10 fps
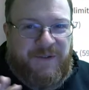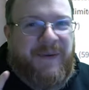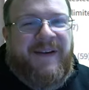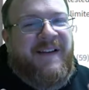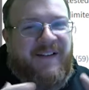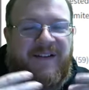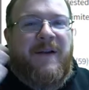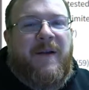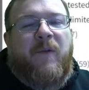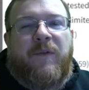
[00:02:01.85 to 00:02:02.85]
But
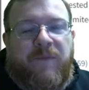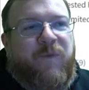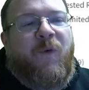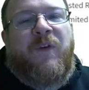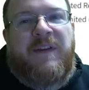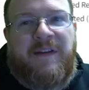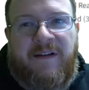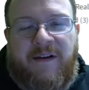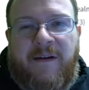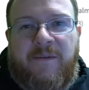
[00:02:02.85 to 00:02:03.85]
for the
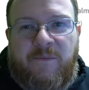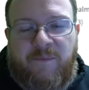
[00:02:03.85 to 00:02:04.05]
uh,